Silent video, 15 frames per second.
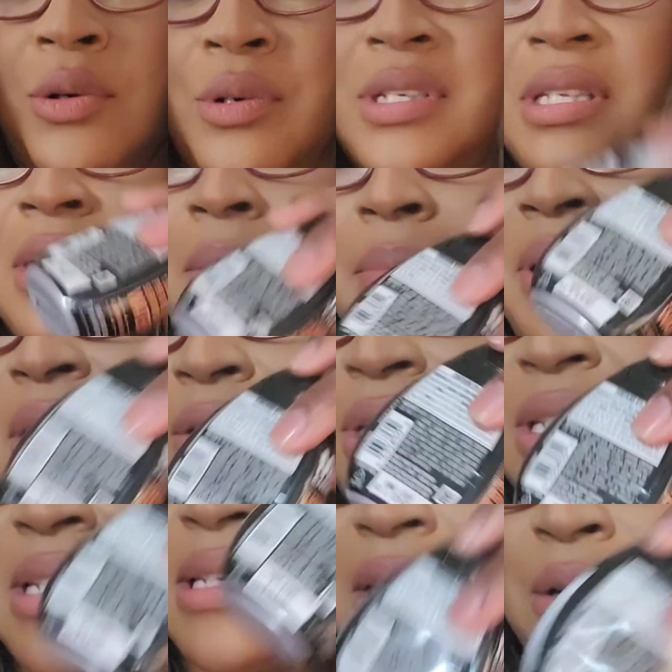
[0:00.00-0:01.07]
endorsing them, but
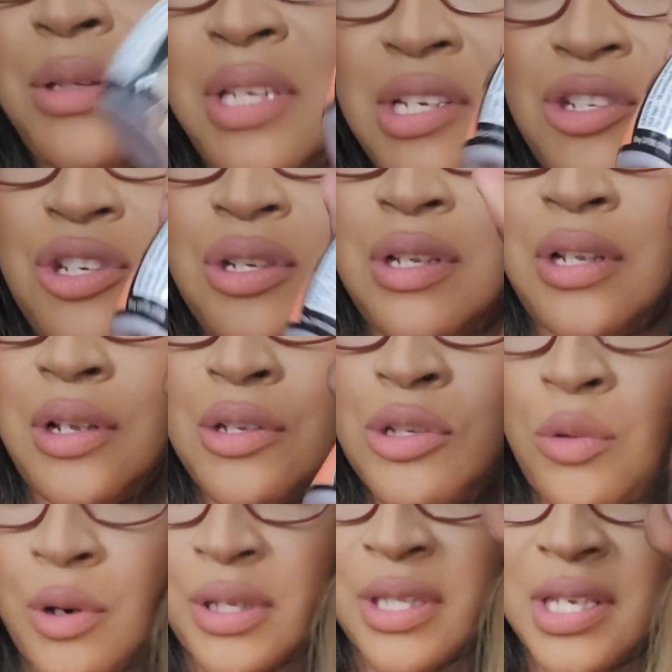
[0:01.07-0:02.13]
they're these little things, you, little
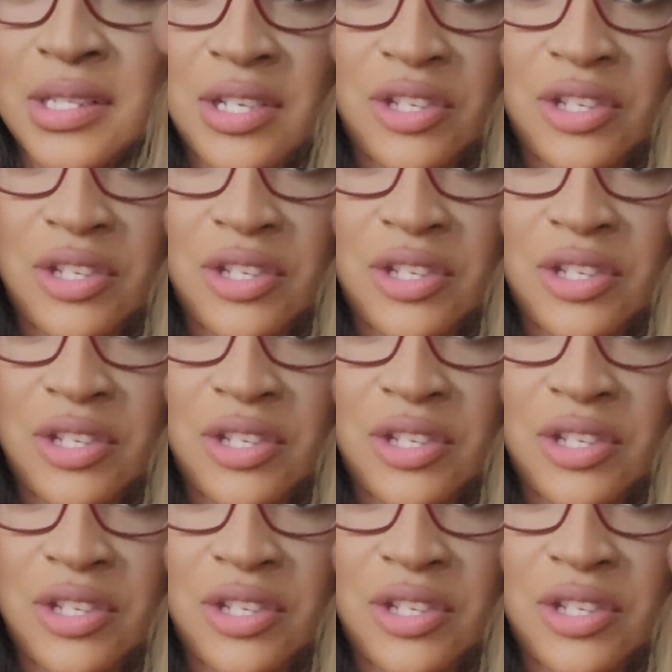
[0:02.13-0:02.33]
squirt